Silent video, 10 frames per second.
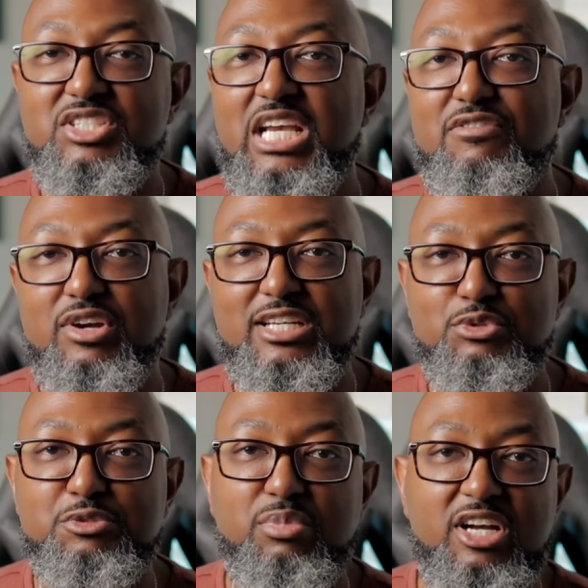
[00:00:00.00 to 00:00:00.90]
The shaver is
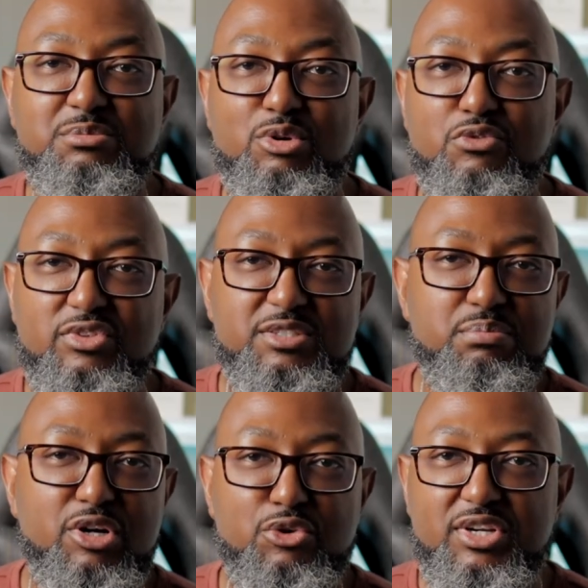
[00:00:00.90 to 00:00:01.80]
responsible for this
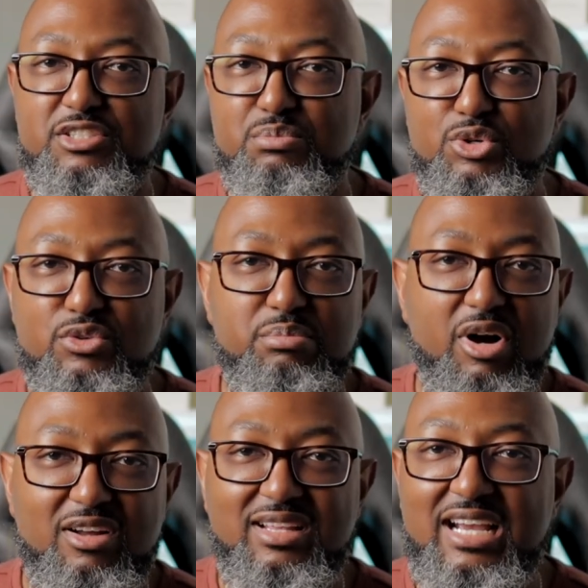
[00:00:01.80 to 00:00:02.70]
buttery smooth
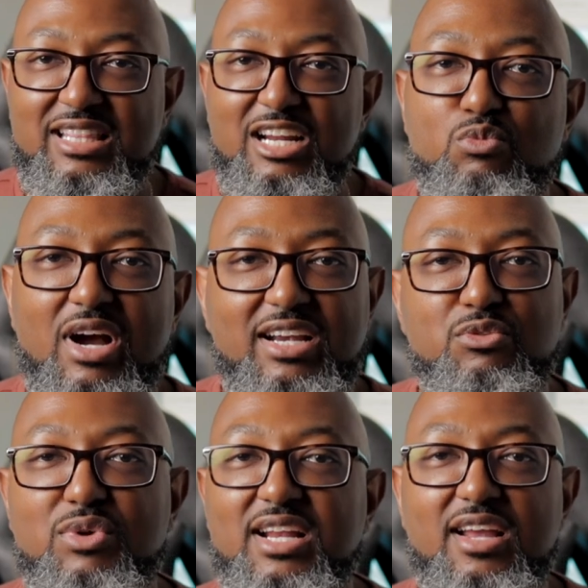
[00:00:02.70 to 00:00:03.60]
bald head
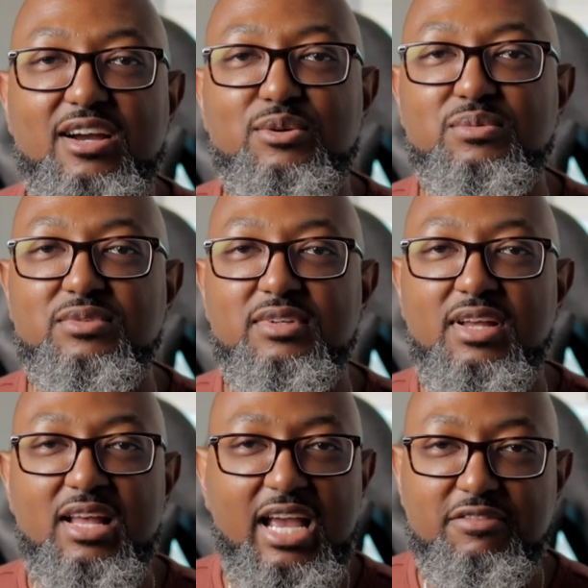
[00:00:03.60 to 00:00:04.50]
rocking right now.
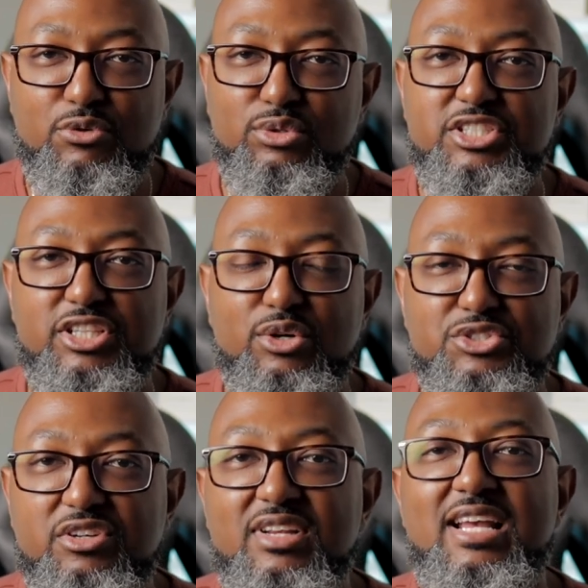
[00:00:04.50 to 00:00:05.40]
And full
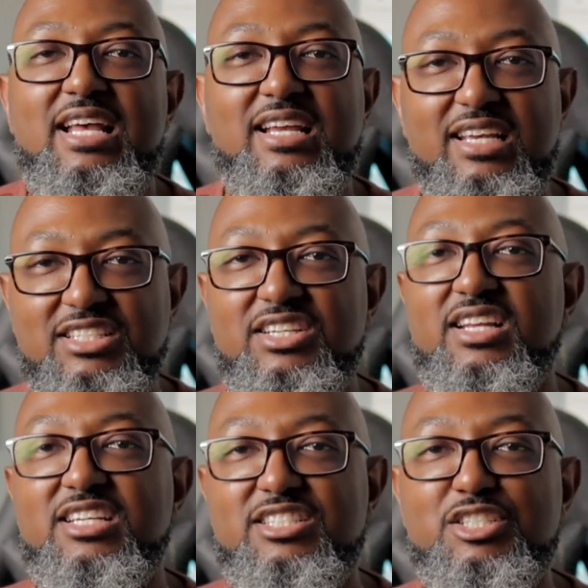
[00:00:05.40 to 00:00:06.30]
disclosure,
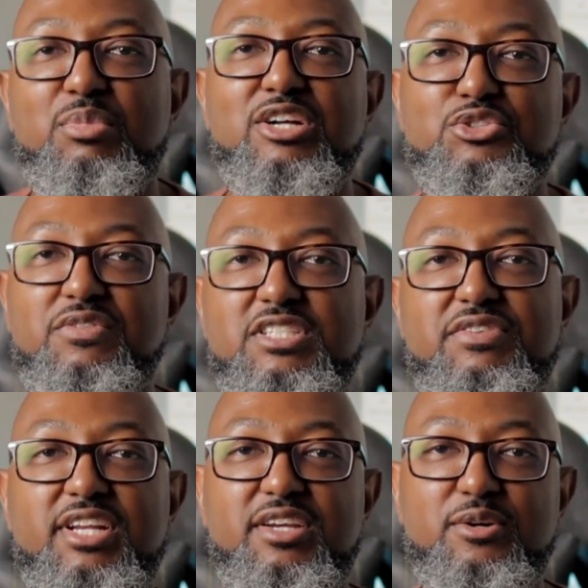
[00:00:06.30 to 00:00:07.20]
Kensen is the sponsor of this
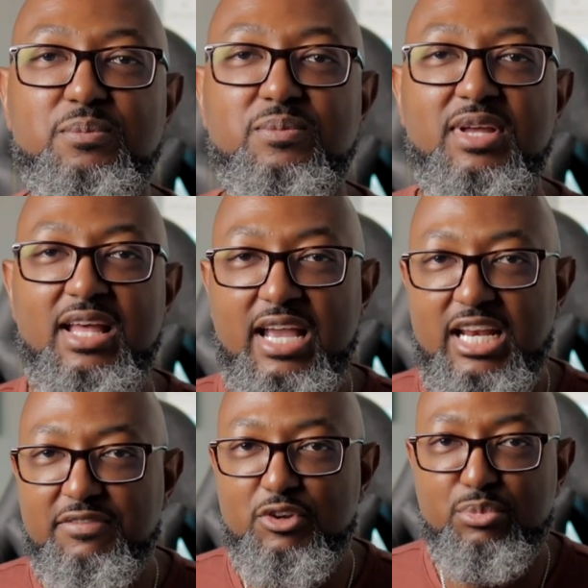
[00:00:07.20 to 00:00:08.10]
video,
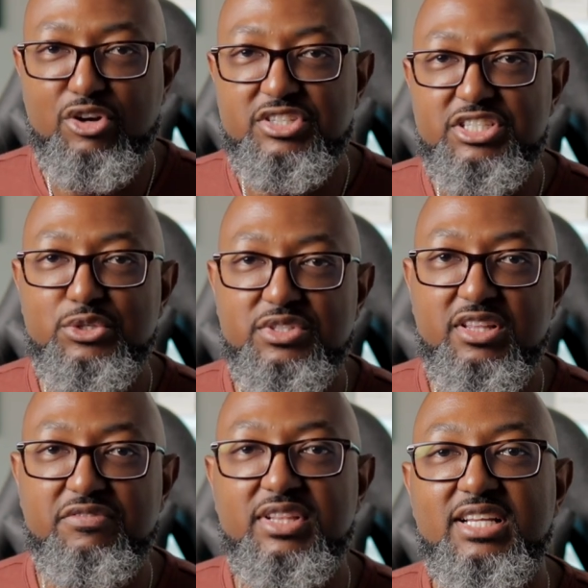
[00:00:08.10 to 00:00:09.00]
and if you purchase using
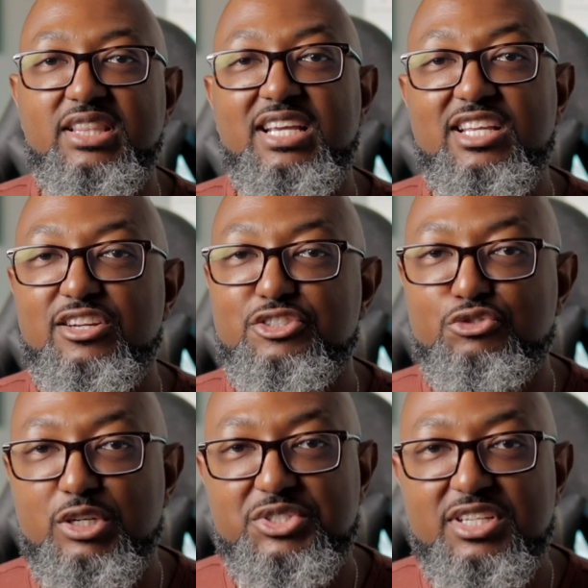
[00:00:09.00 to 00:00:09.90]
the affiliate link in the
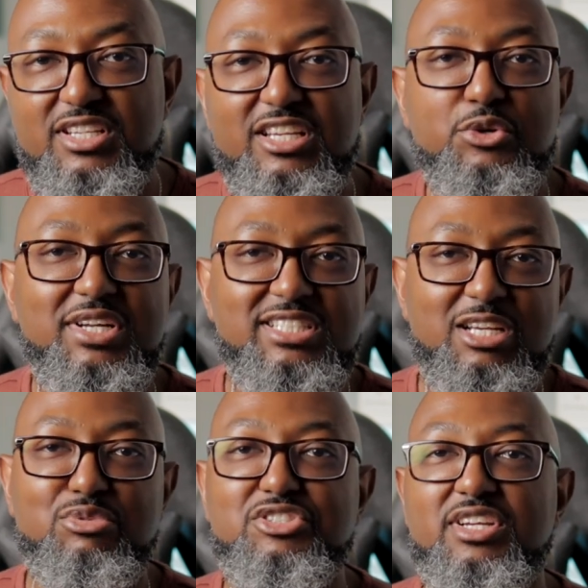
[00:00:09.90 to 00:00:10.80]
description, you'll get
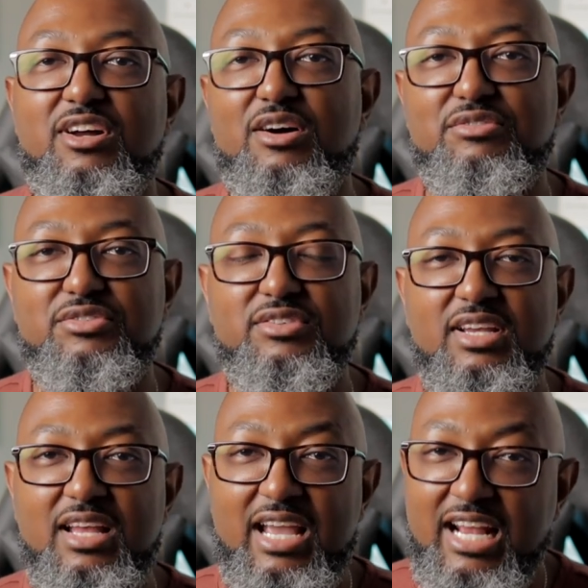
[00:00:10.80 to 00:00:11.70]
10% off,
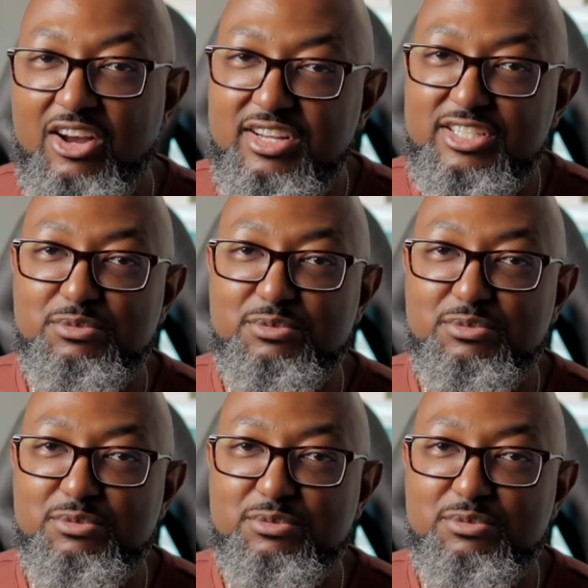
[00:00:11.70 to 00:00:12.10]
and I'll get a